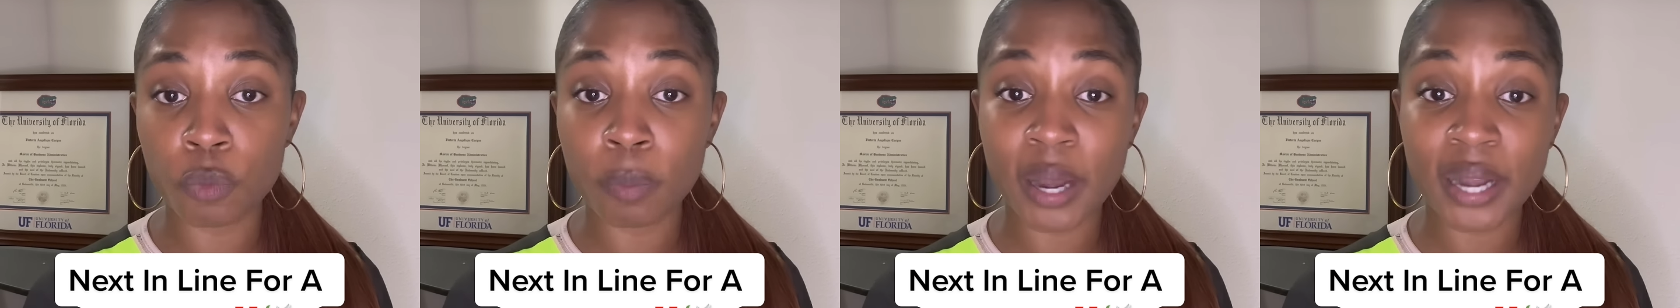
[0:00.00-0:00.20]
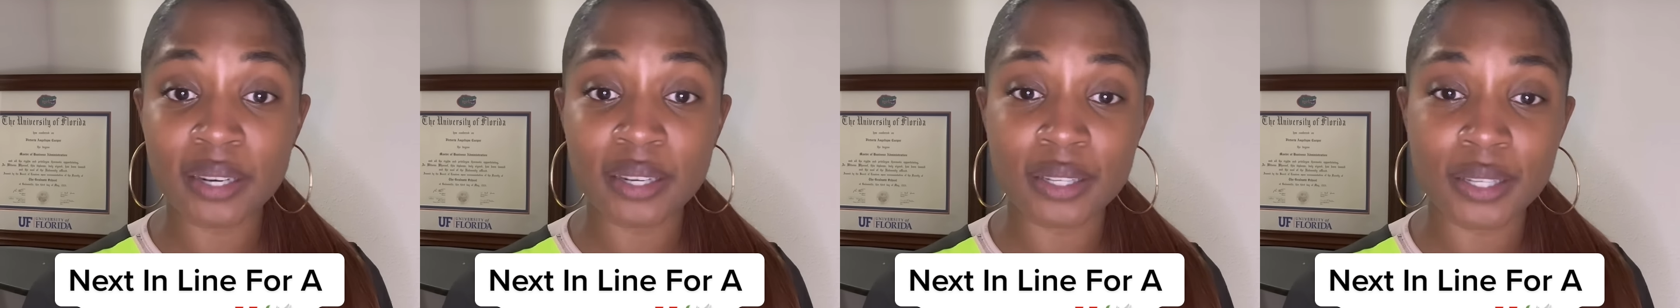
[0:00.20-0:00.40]

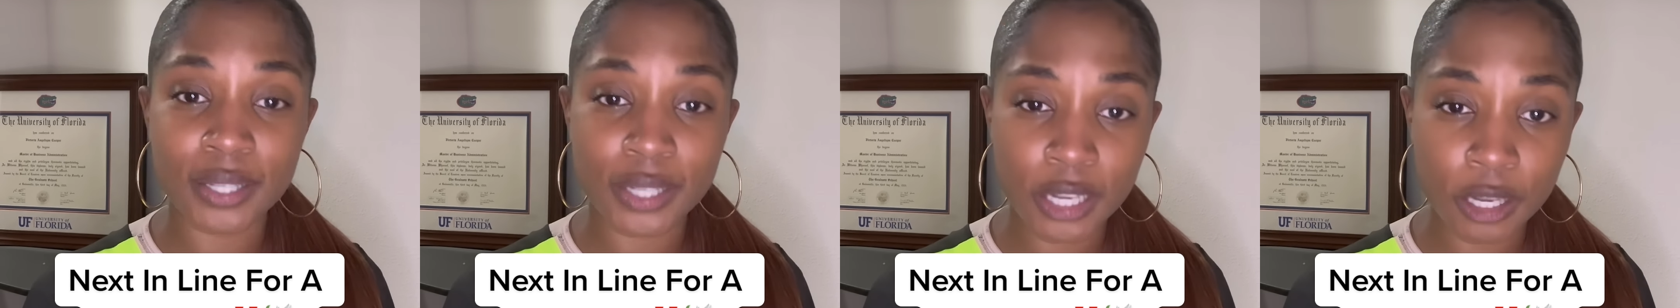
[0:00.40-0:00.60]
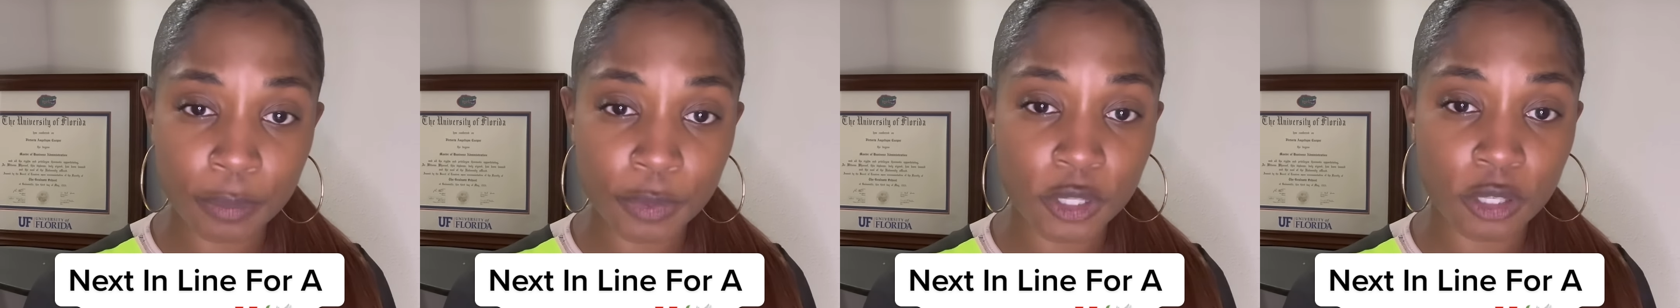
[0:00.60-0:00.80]
You about to
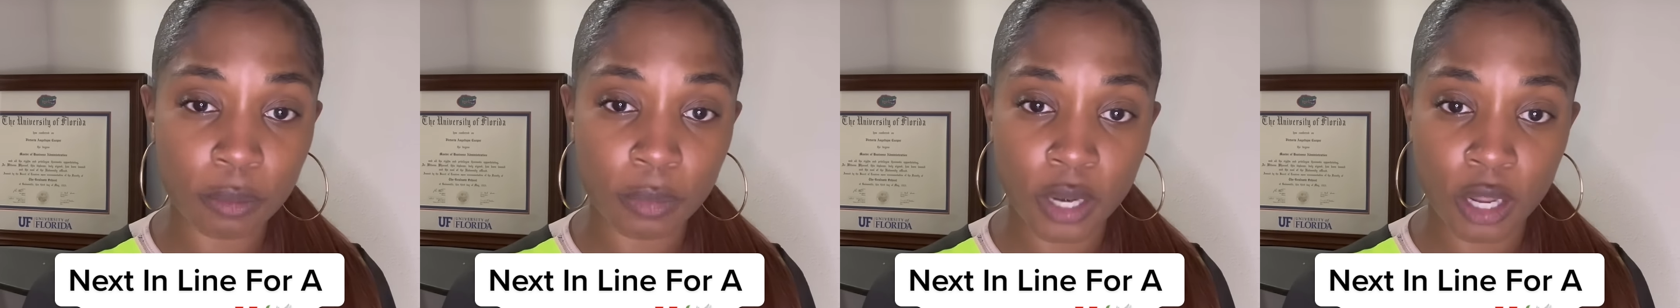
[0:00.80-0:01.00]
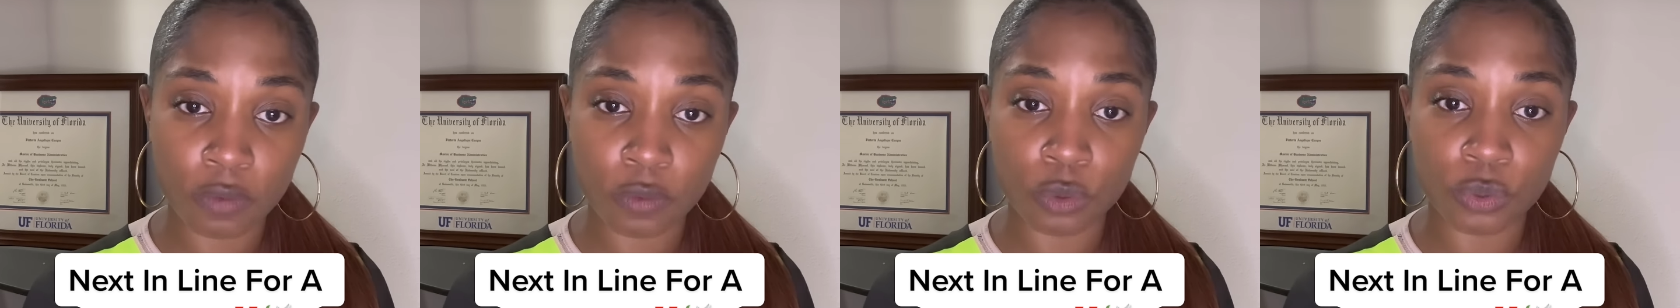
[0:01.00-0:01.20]
skip
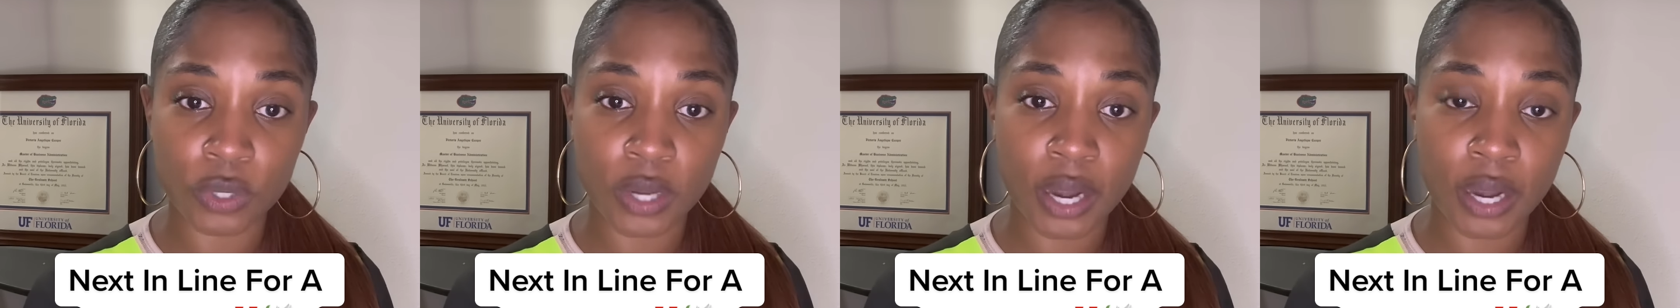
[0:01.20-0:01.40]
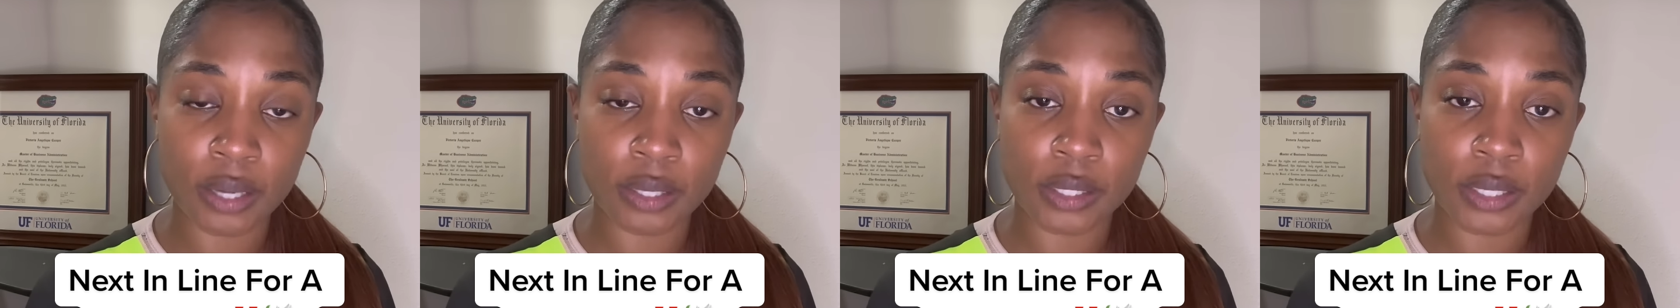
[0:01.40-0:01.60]
some
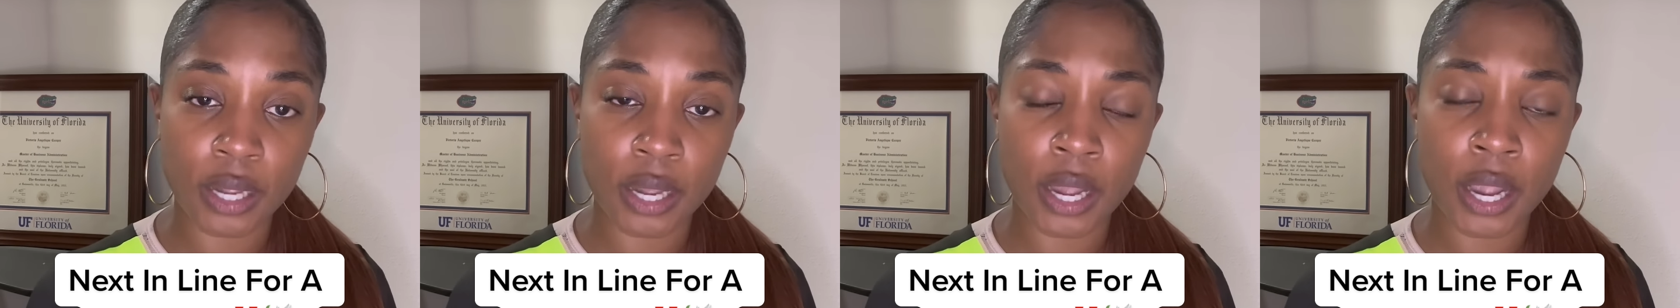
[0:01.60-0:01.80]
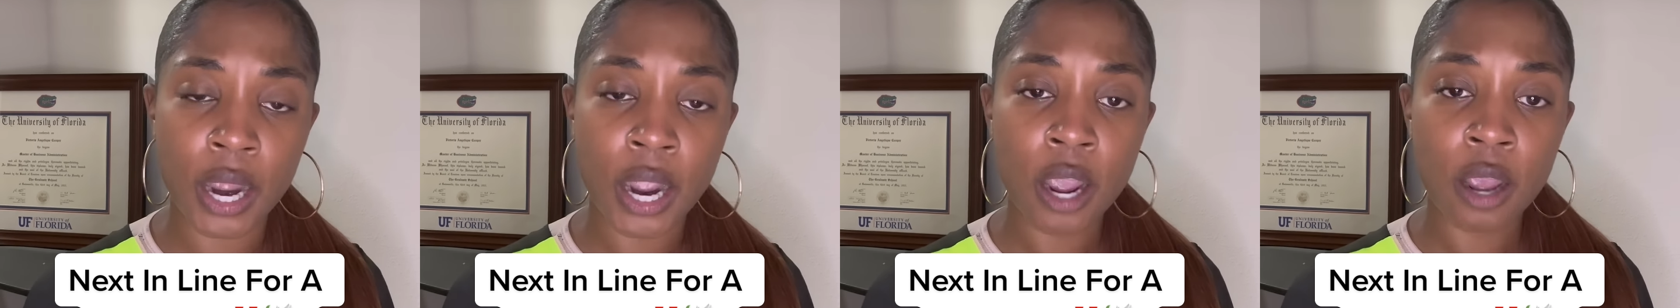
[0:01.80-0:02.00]
levels, God
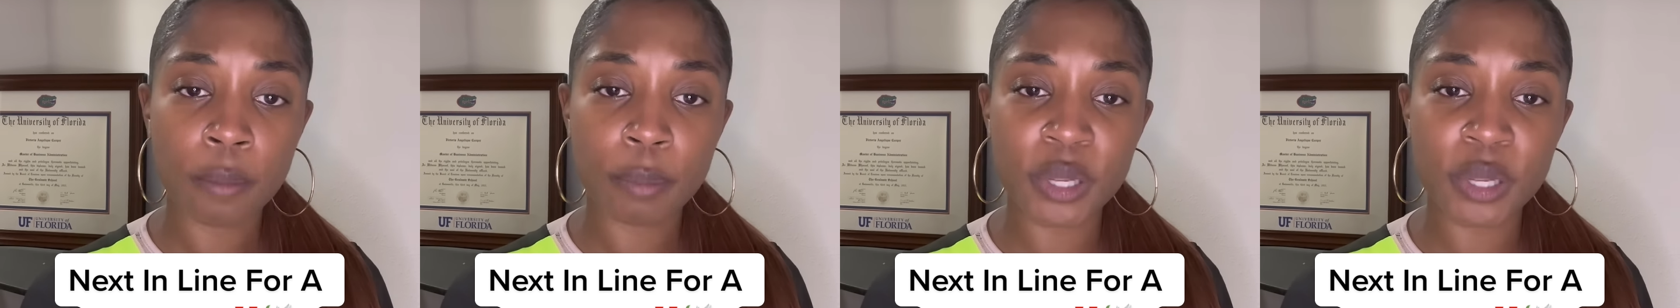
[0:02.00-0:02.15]
said,